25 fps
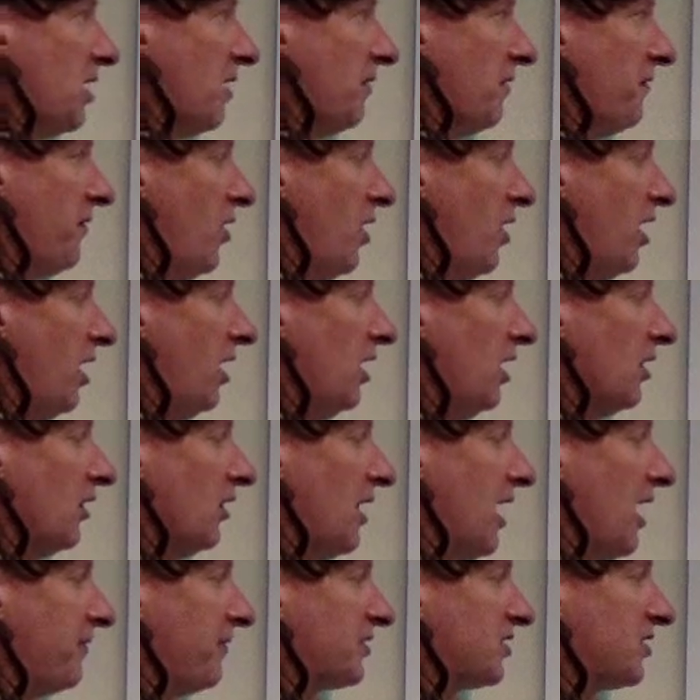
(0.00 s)
thing for our
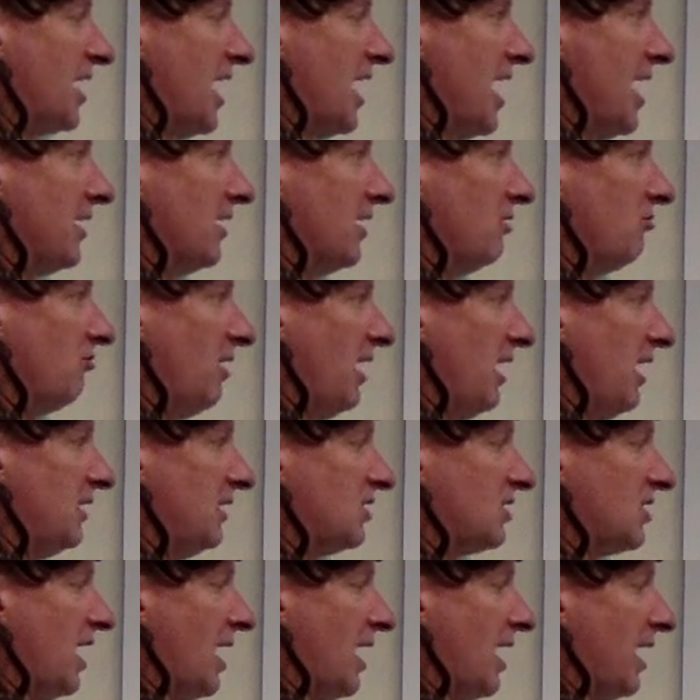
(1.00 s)
left side and right
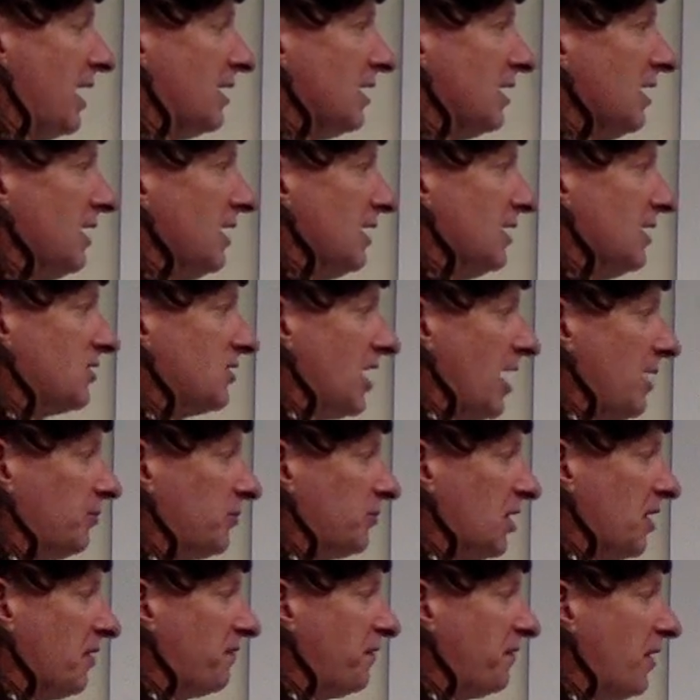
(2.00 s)
side. Same
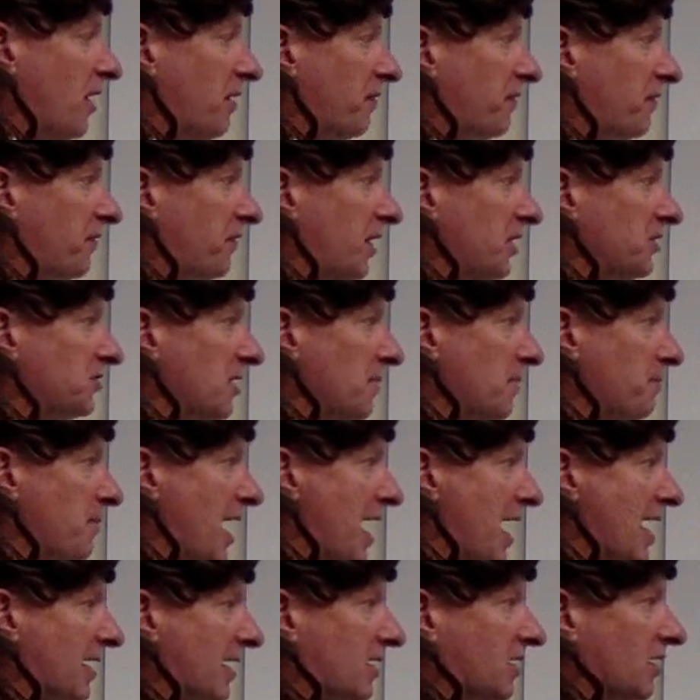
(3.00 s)
thing for our front and
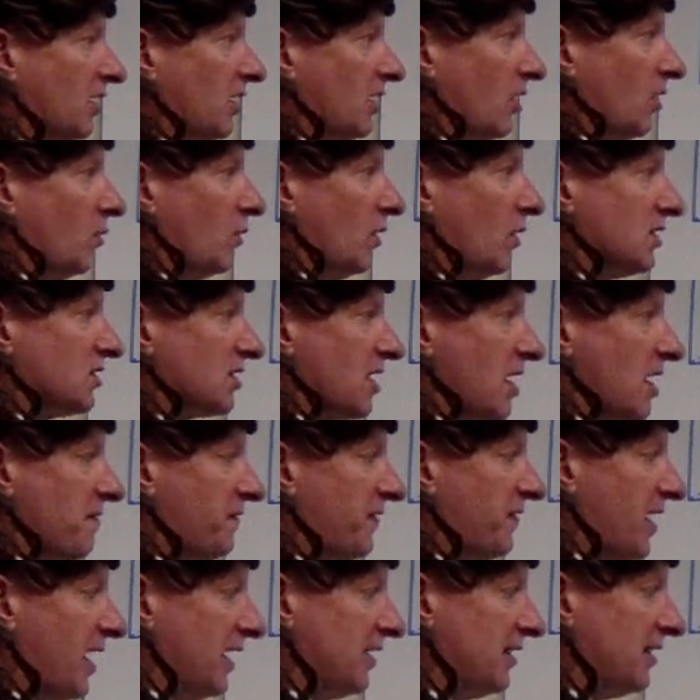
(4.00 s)
back. Once I
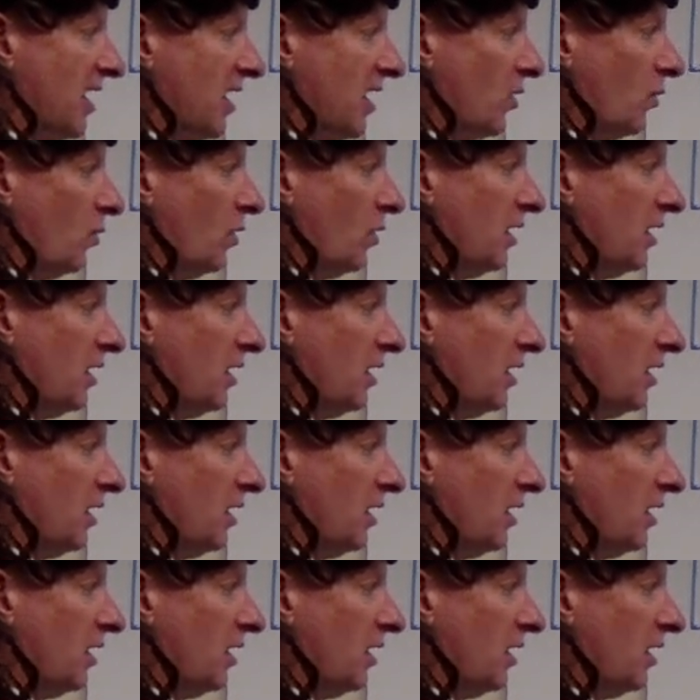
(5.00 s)
find that